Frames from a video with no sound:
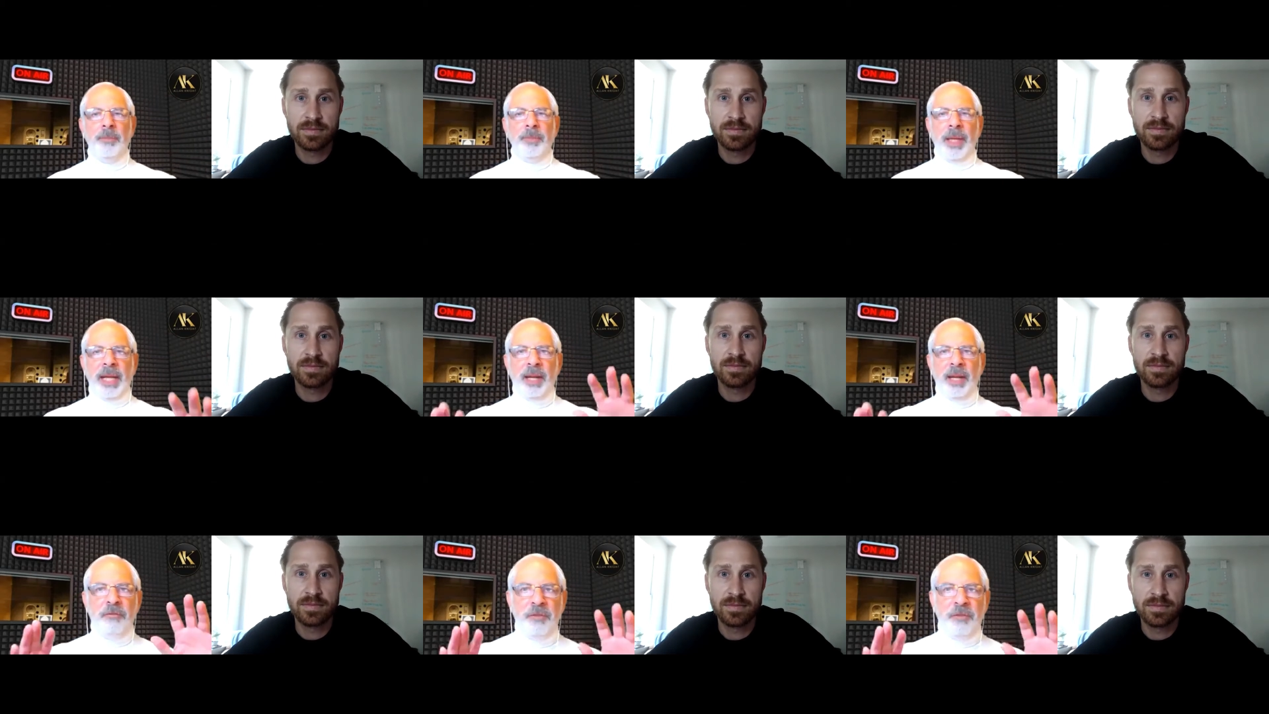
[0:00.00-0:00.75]
Speaker 1: And I
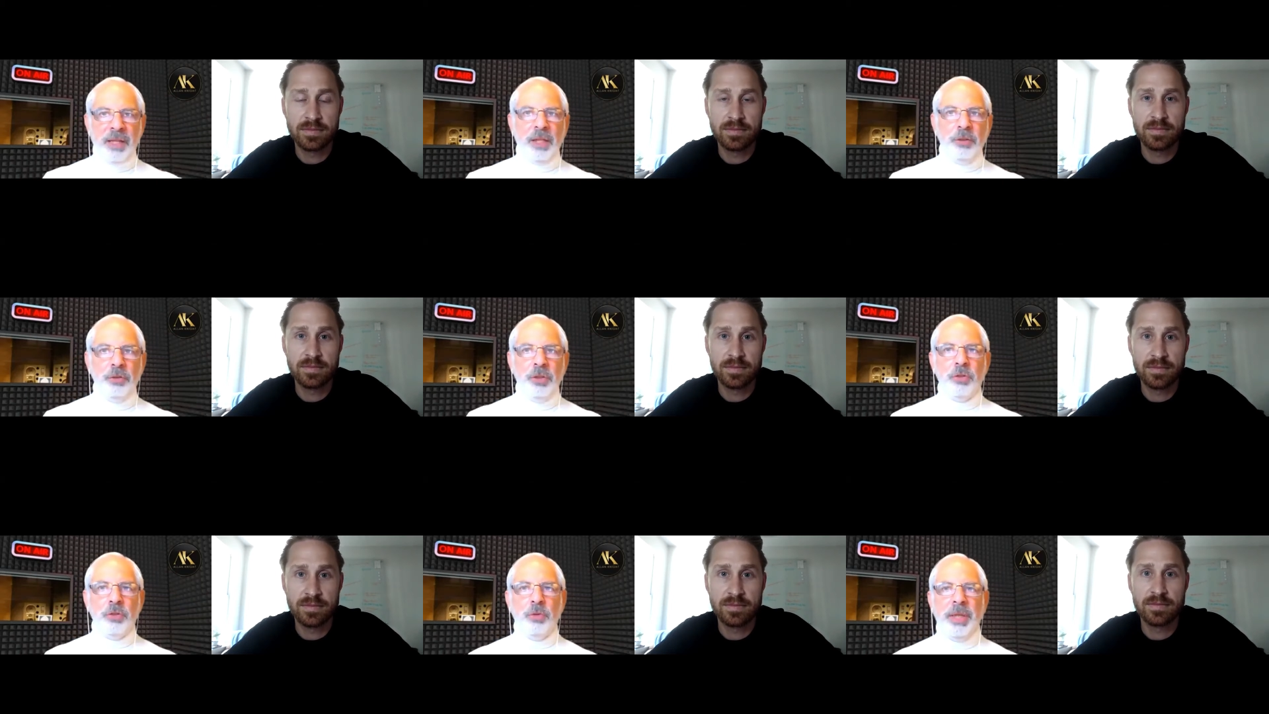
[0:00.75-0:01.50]
fell under the
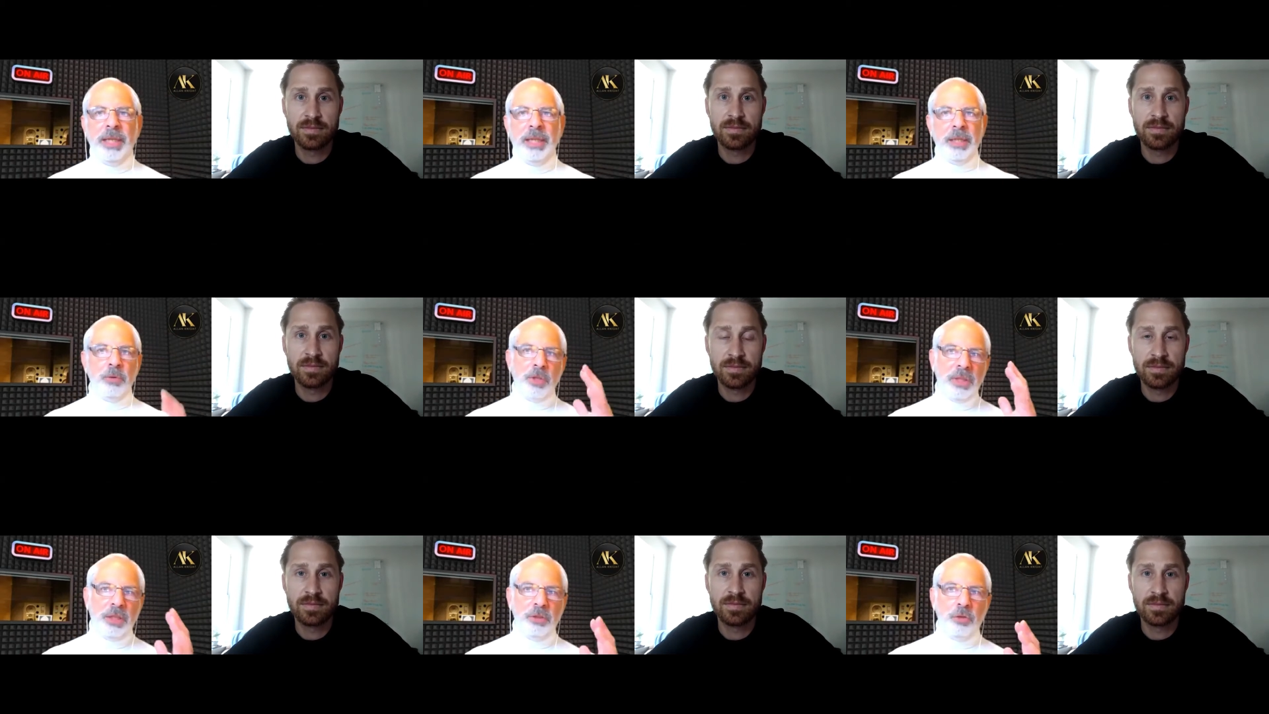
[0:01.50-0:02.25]
tree. There was a
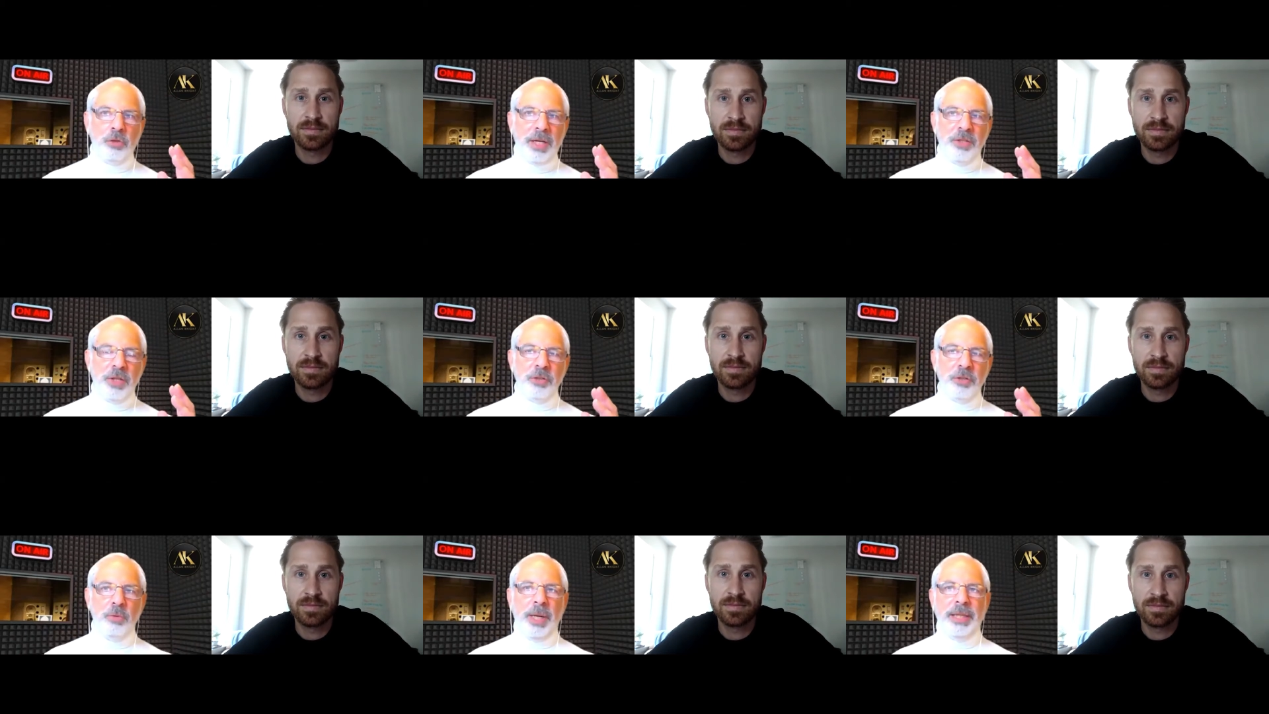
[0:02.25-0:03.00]
little
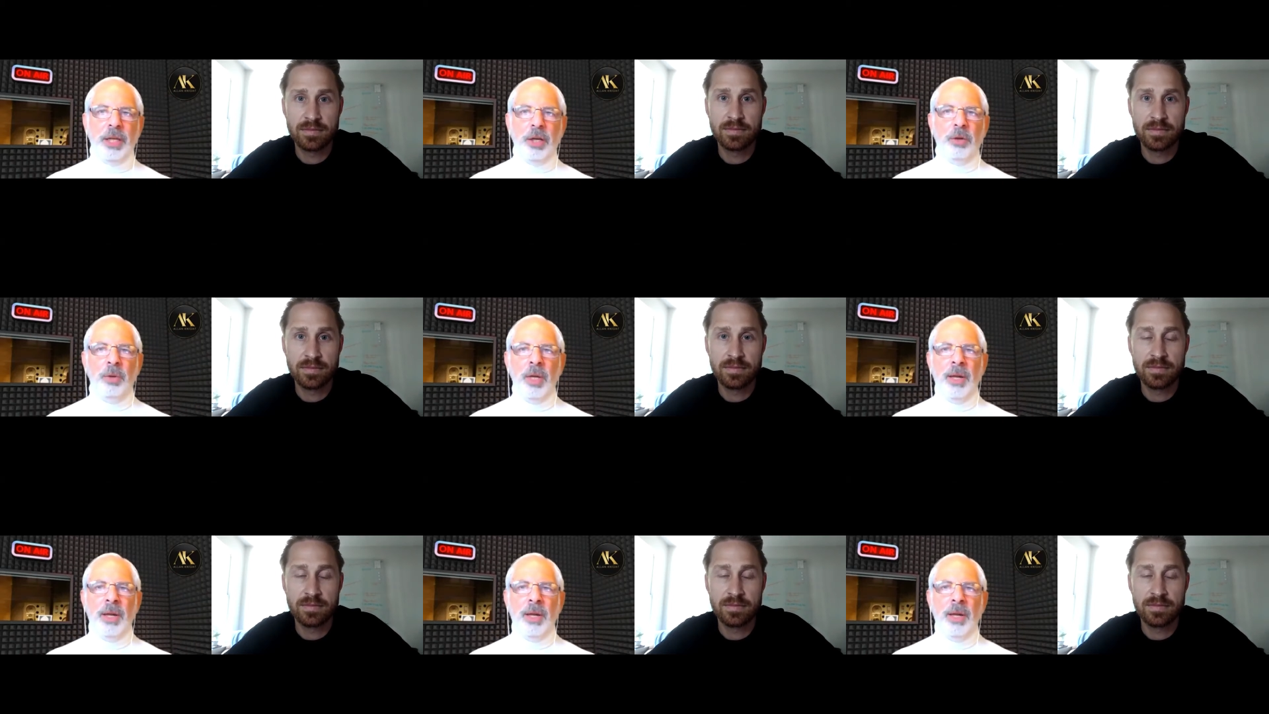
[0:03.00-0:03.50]
transistor radio.